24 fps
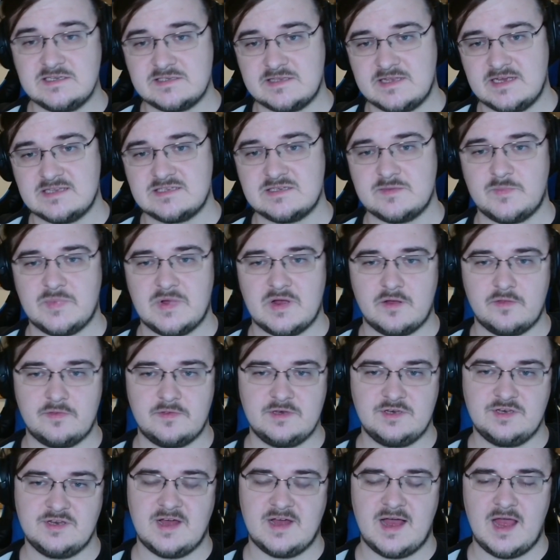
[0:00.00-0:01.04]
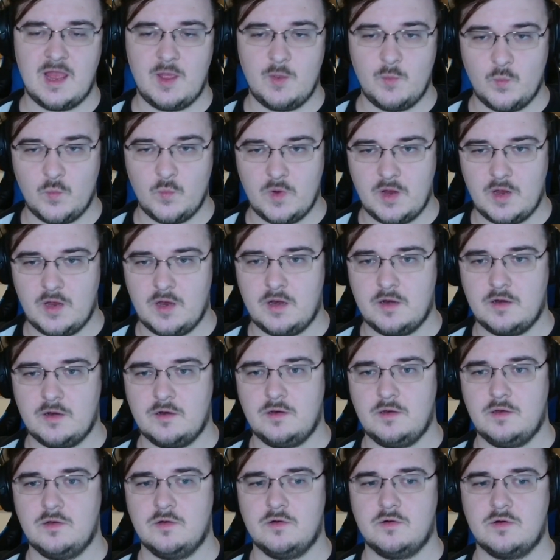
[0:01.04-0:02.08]
that's about the time
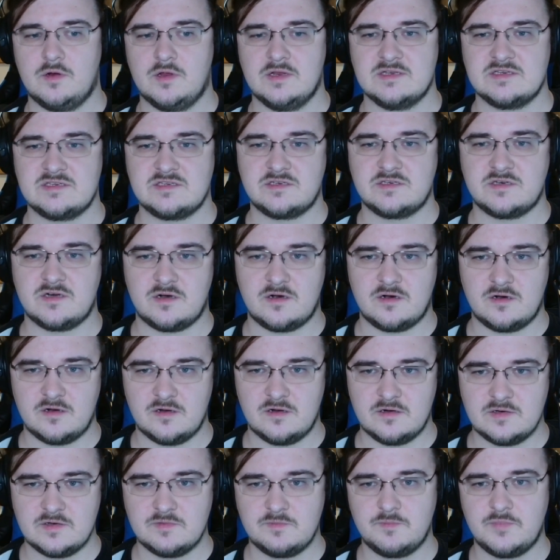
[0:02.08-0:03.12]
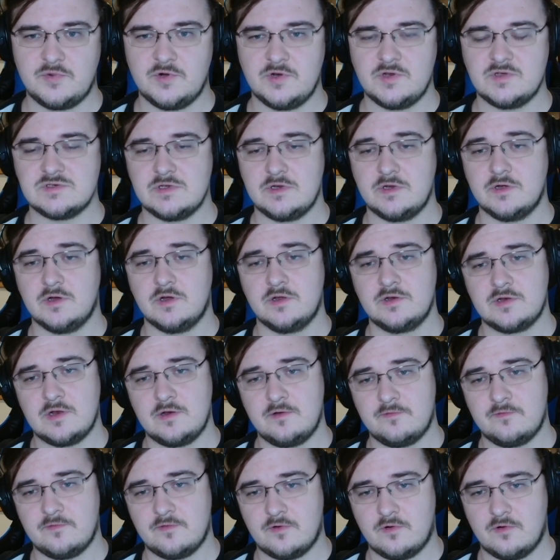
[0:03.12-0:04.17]
when you're gonna start producing content
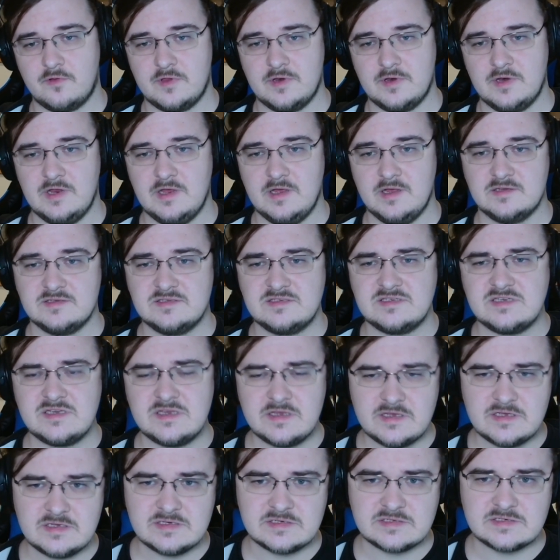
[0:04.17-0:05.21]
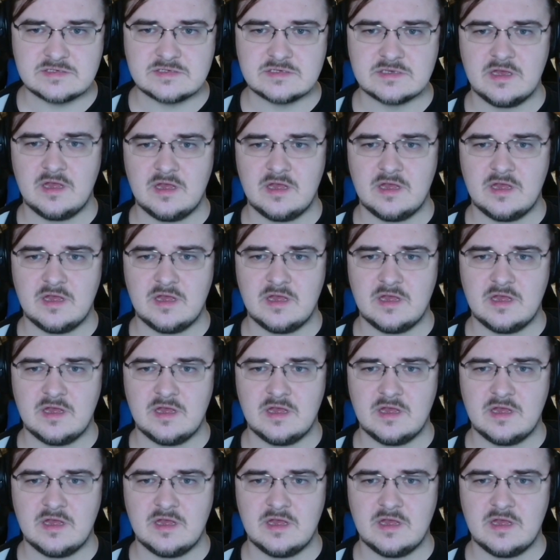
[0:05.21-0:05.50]
for the DLCs,